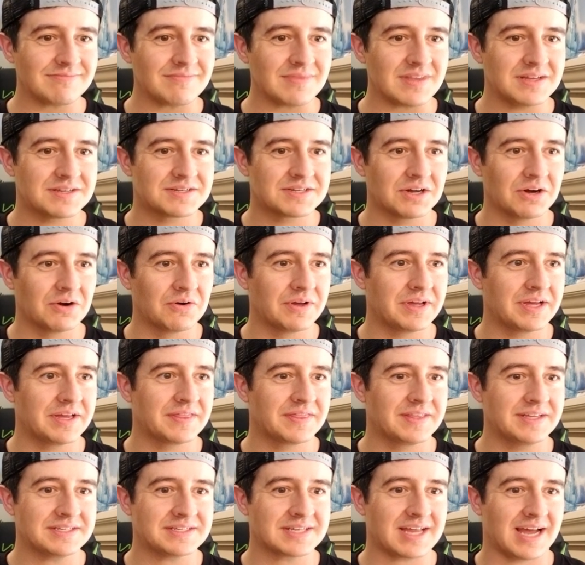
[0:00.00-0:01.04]
So
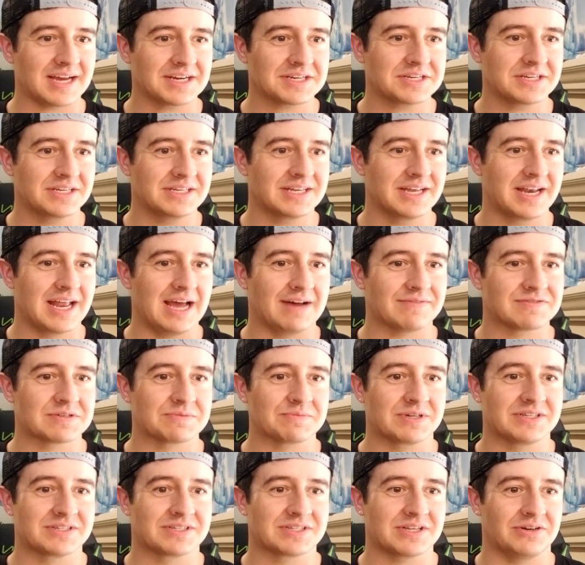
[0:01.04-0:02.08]
this actually did have some
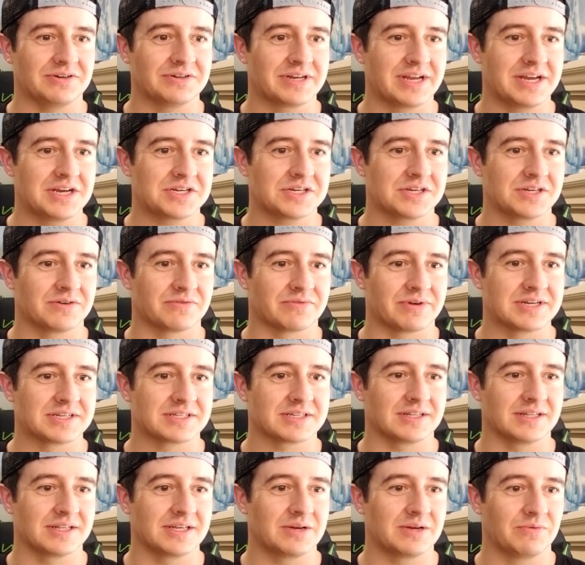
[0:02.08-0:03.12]
consolidation
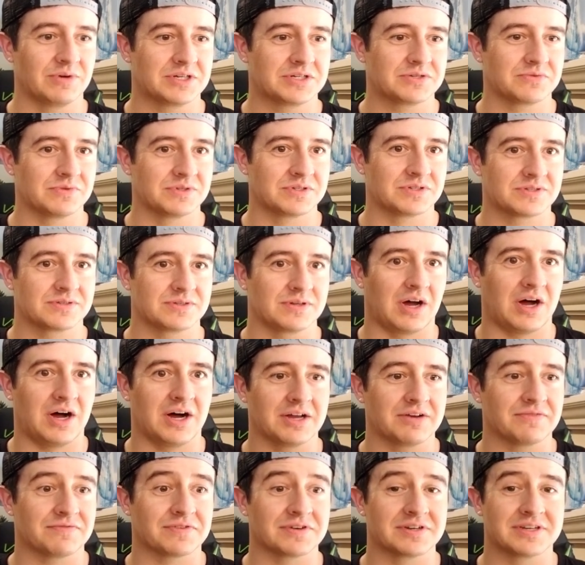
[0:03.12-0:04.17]
recently, which was
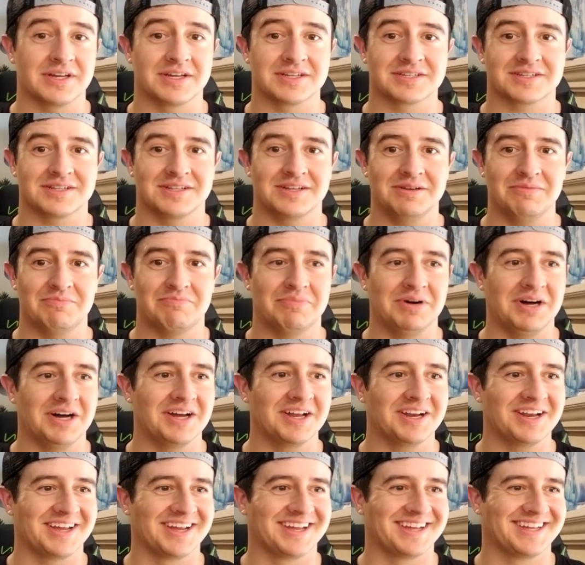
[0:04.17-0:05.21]
odd for Tesla,
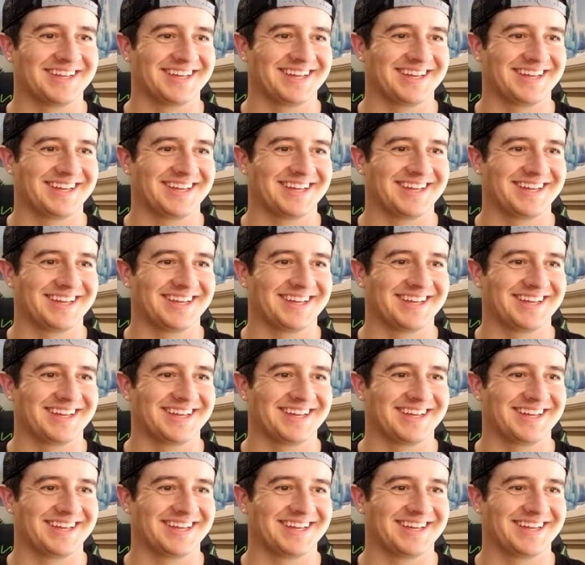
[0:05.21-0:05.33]
but